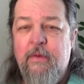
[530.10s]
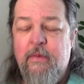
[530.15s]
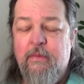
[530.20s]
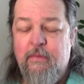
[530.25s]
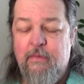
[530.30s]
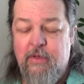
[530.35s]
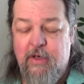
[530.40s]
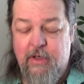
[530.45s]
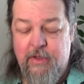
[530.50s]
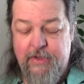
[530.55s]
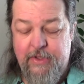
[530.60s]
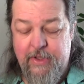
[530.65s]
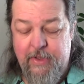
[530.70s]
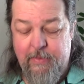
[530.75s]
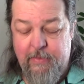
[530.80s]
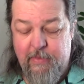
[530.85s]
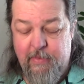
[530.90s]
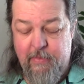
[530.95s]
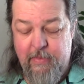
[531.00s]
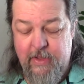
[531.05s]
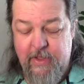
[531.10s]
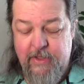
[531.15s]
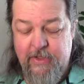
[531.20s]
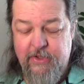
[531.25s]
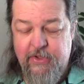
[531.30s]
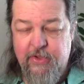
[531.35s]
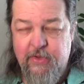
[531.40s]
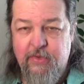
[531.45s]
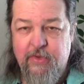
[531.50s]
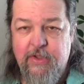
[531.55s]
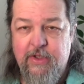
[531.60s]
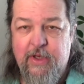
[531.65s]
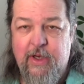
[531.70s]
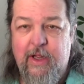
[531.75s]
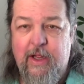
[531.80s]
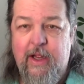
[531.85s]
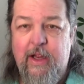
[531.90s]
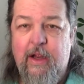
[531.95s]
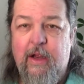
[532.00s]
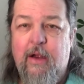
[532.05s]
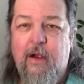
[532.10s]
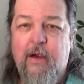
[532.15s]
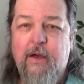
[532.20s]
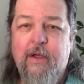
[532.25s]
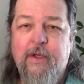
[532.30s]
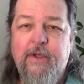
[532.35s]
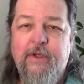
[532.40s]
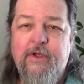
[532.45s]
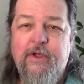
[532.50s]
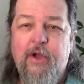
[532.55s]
March, April, May, June, July, August.